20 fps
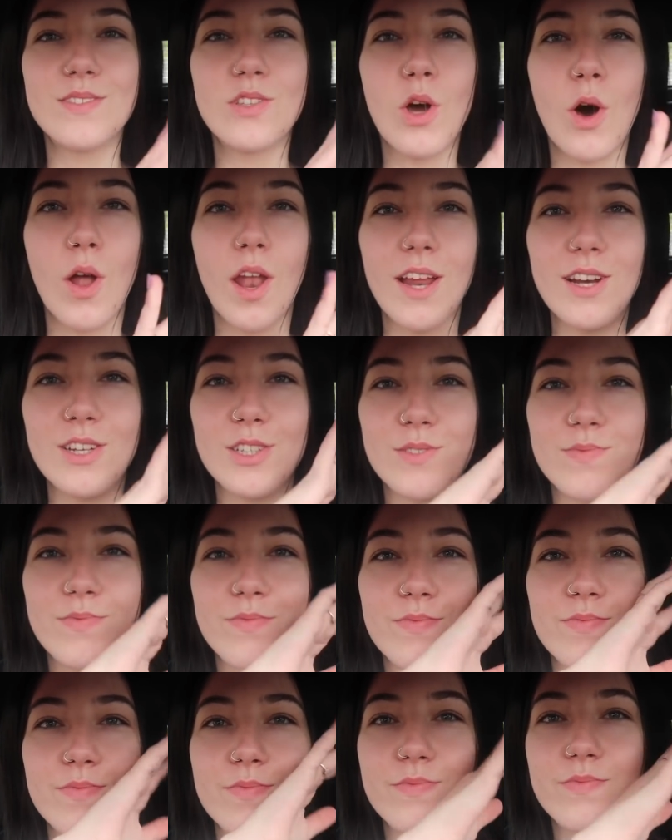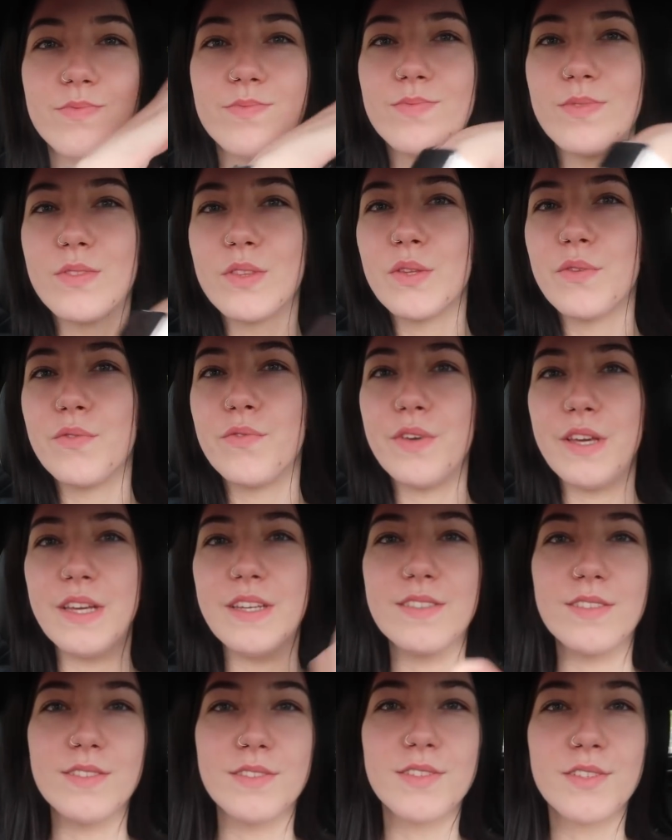college
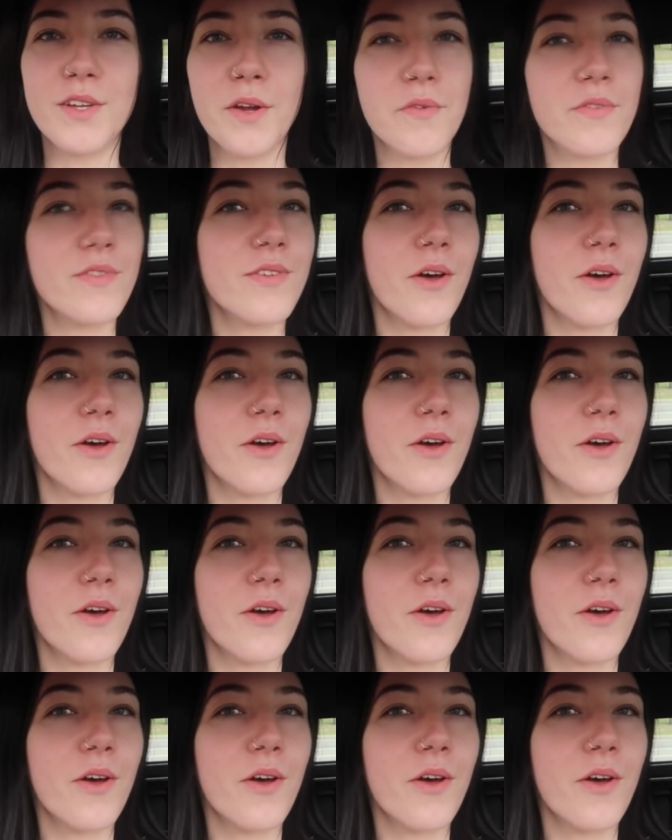fees and stuff.